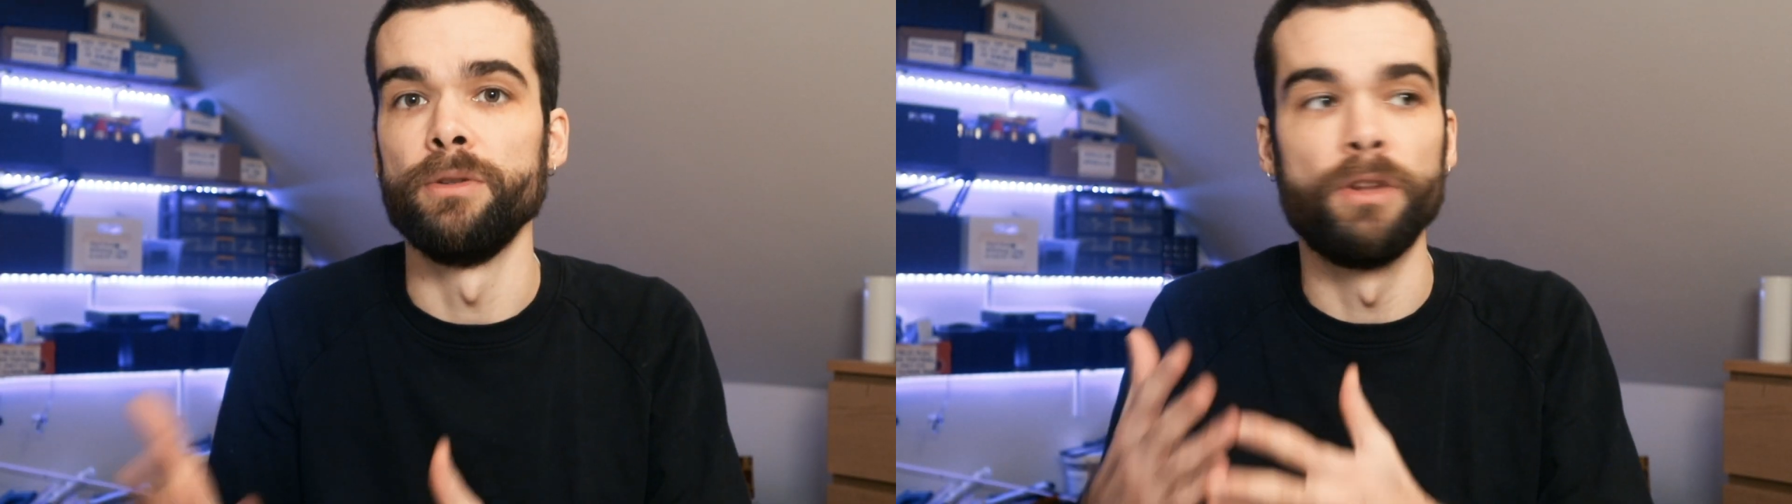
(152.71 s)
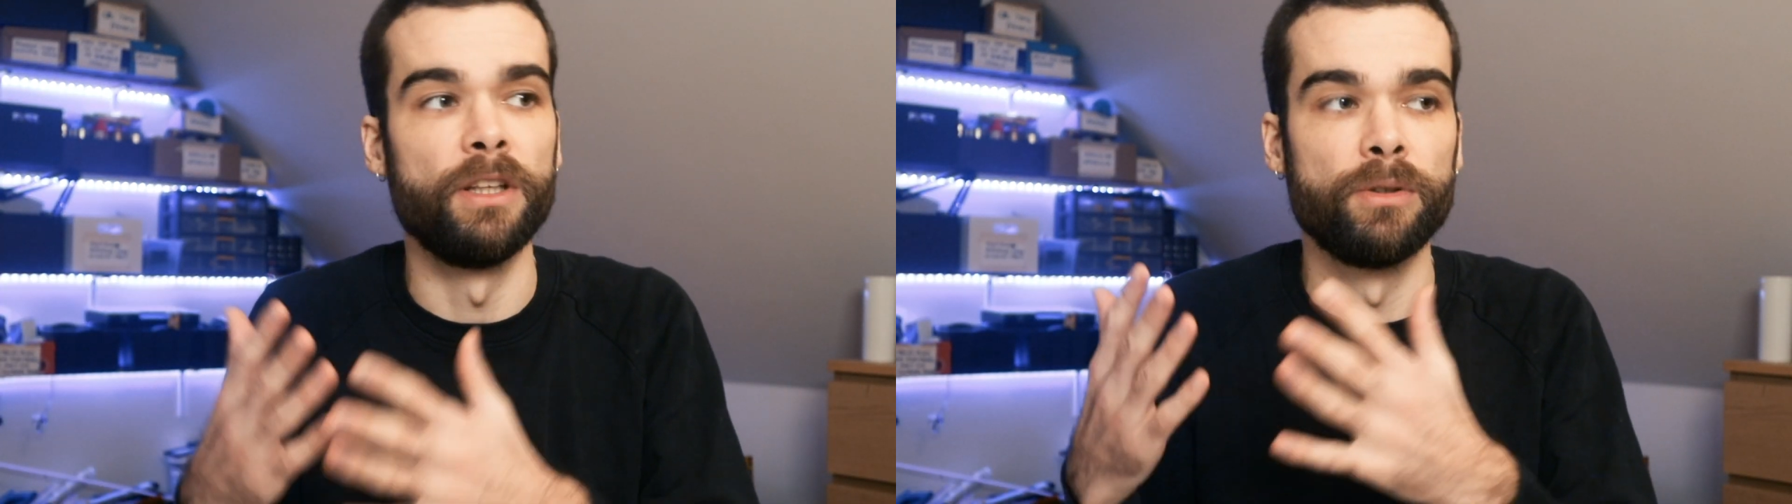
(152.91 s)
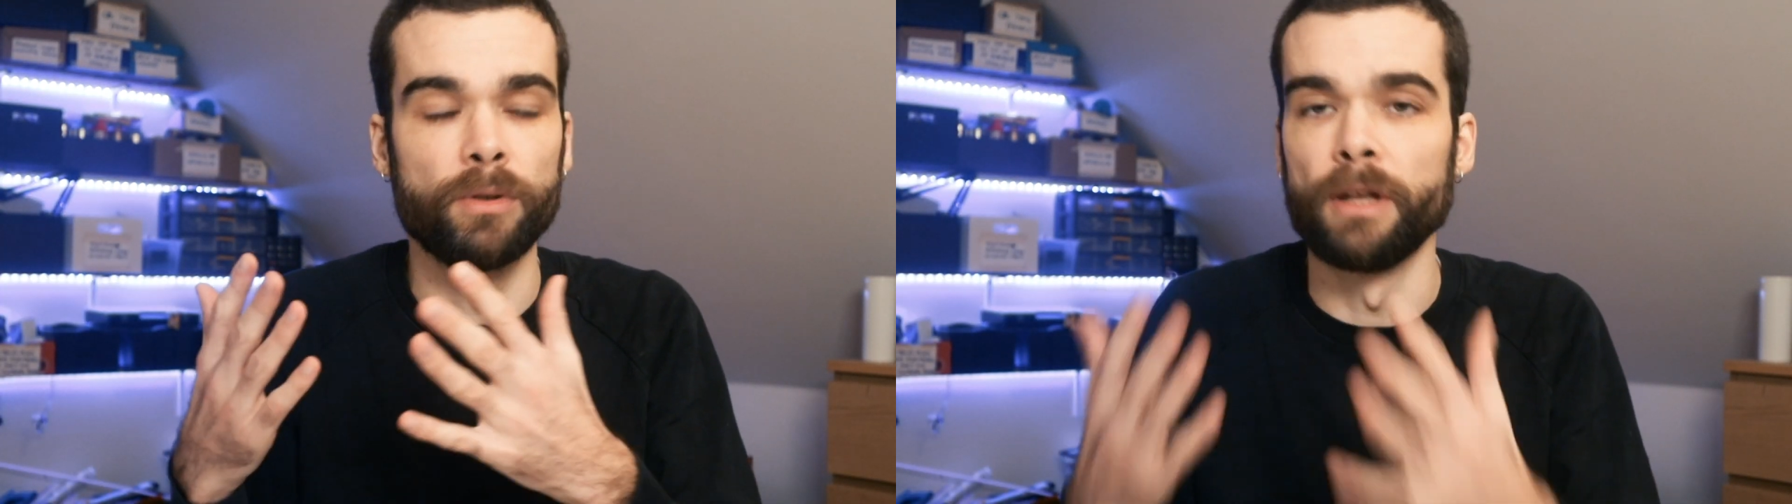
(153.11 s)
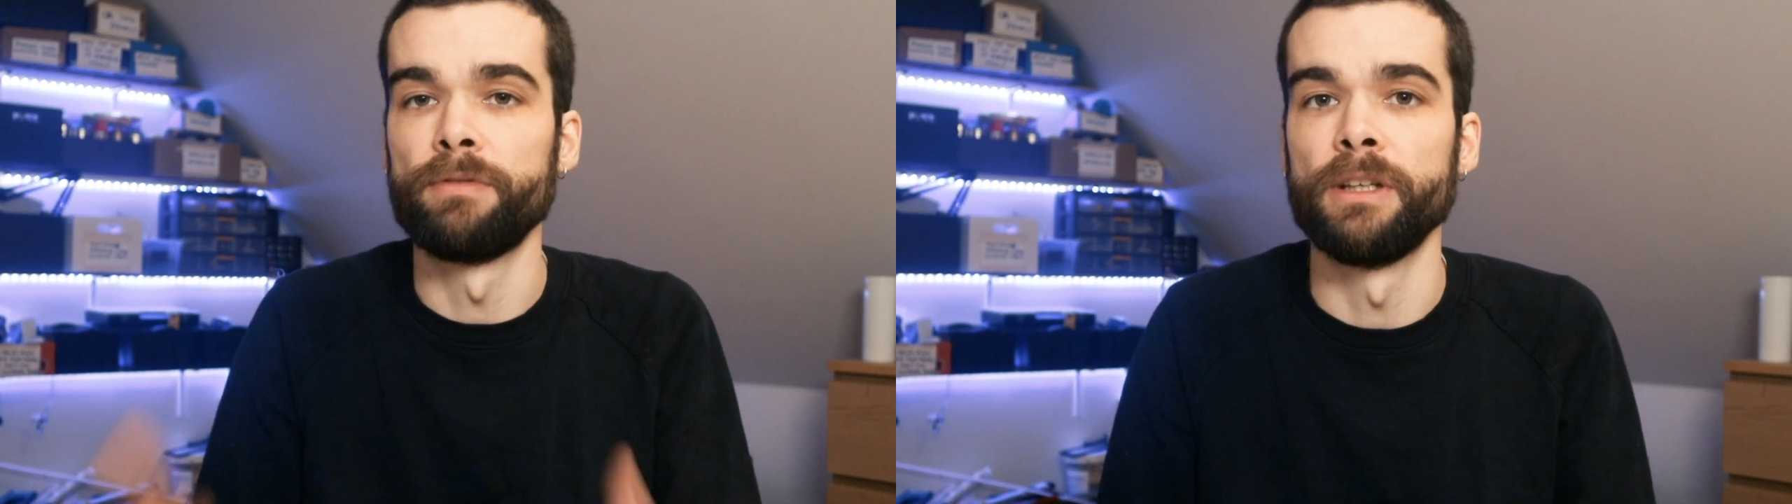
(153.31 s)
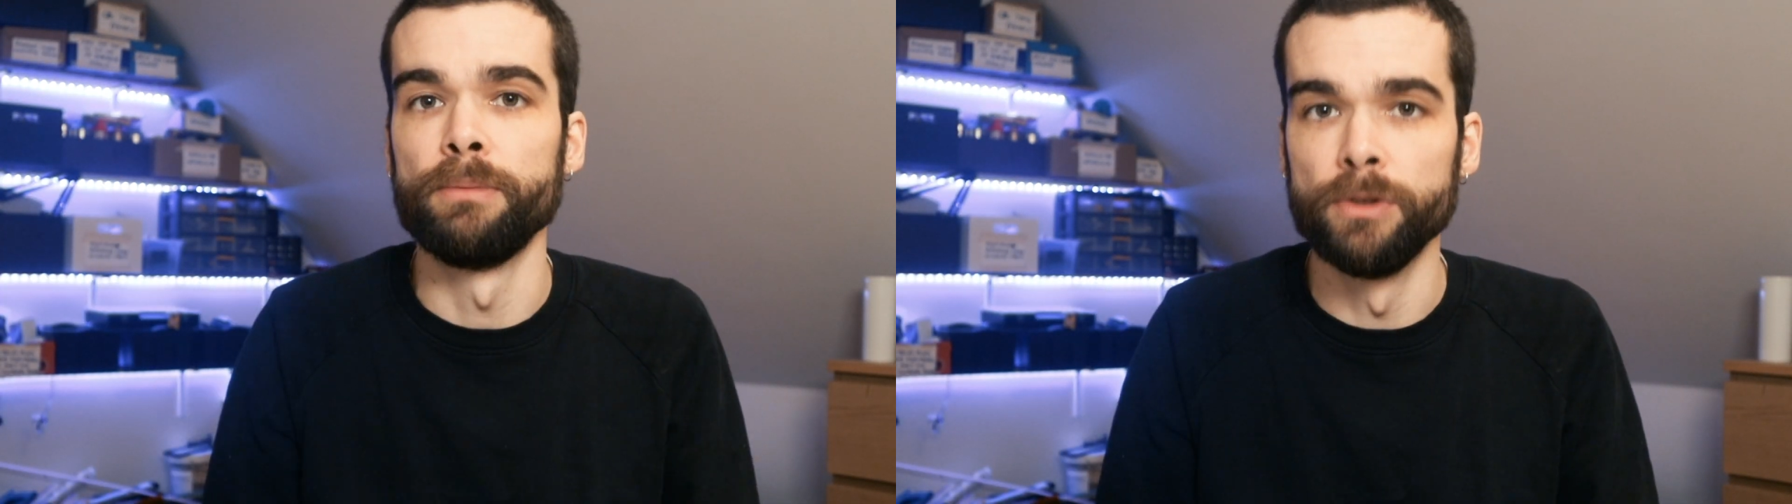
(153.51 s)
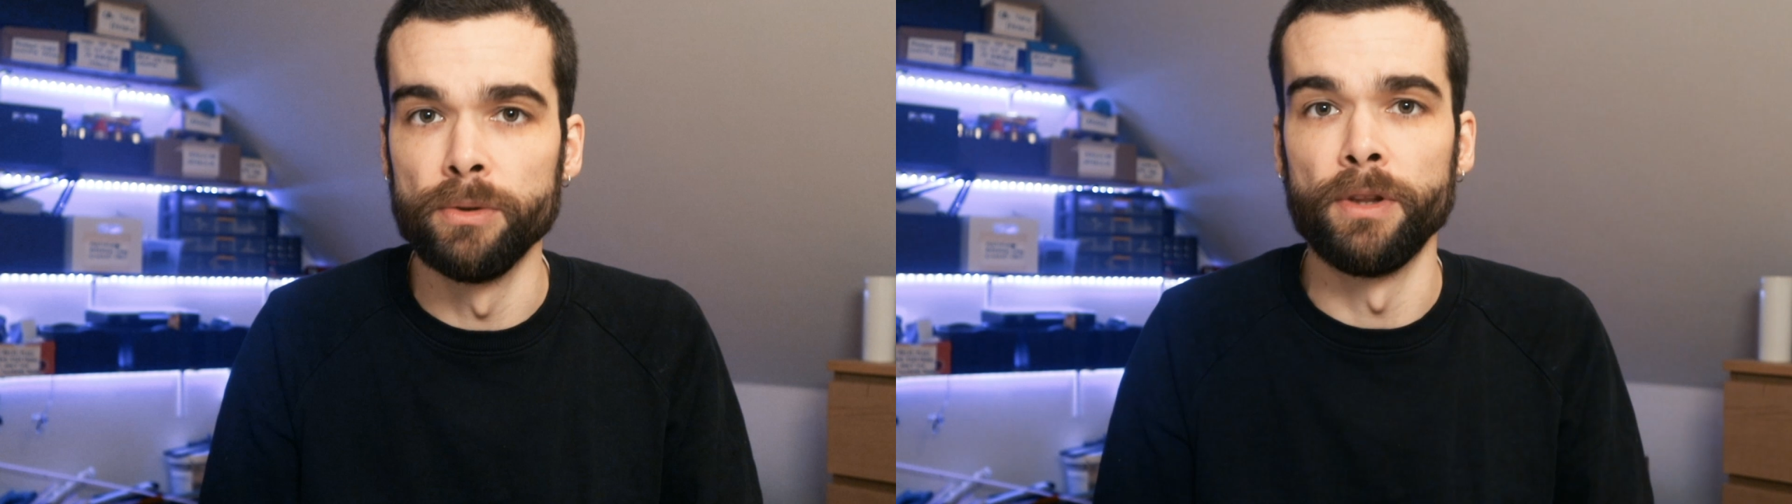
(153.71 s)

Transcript: You think you don't have time to do